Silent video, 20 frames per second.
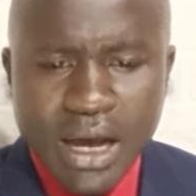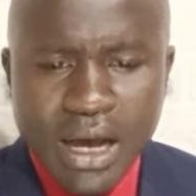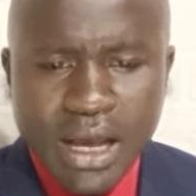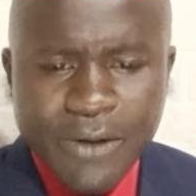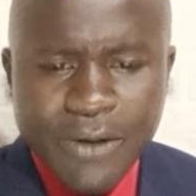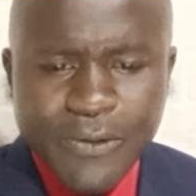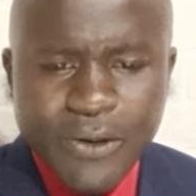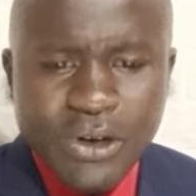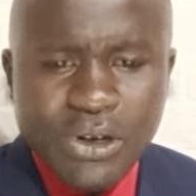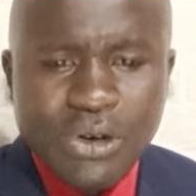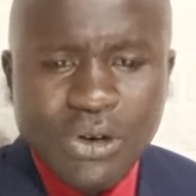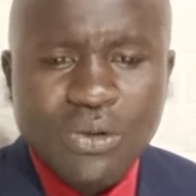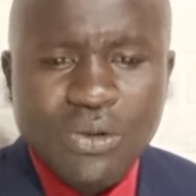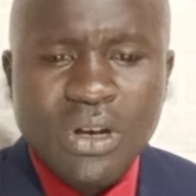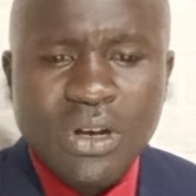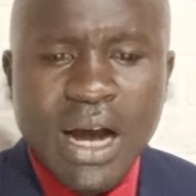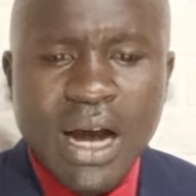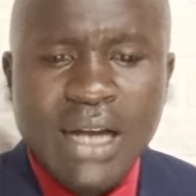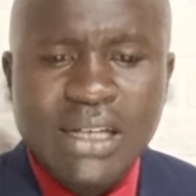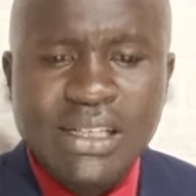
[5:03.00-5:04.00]
If you
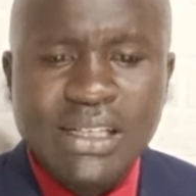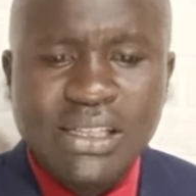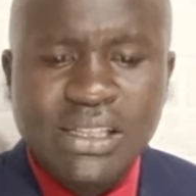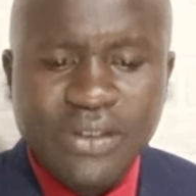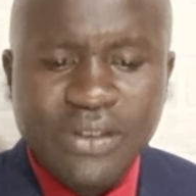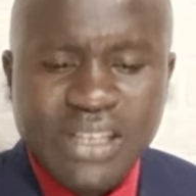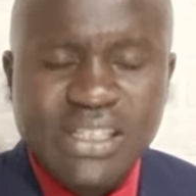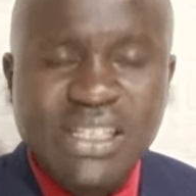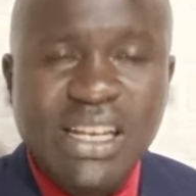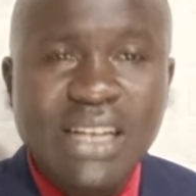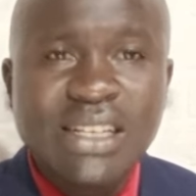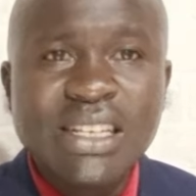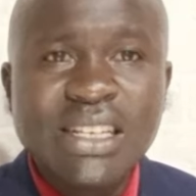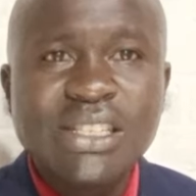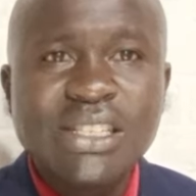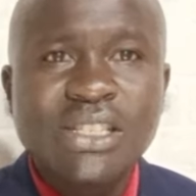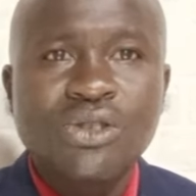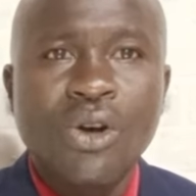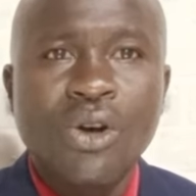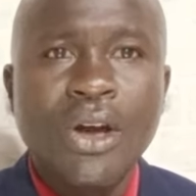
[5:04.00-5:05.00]
look at, there's a
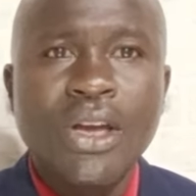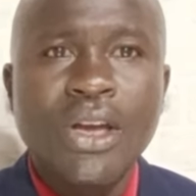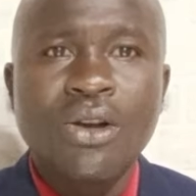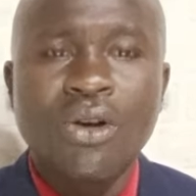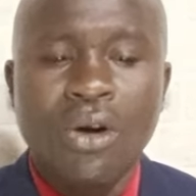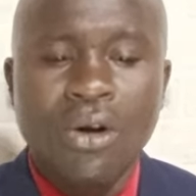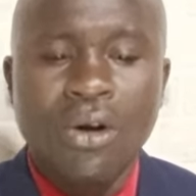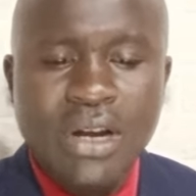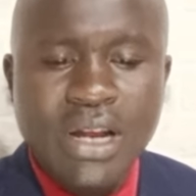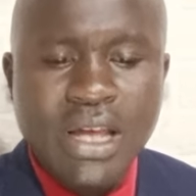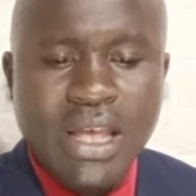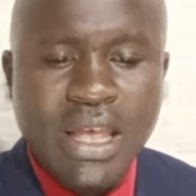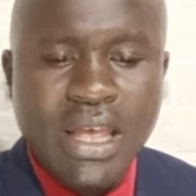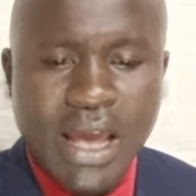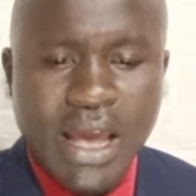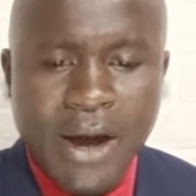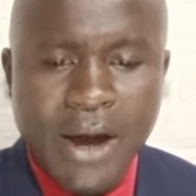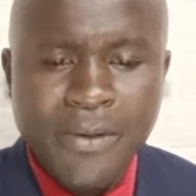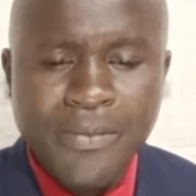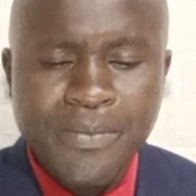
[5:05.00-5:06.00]
list going on
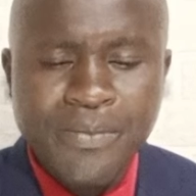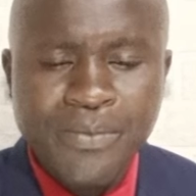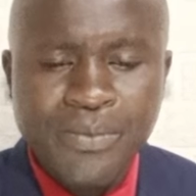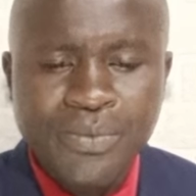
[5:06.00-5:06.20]
here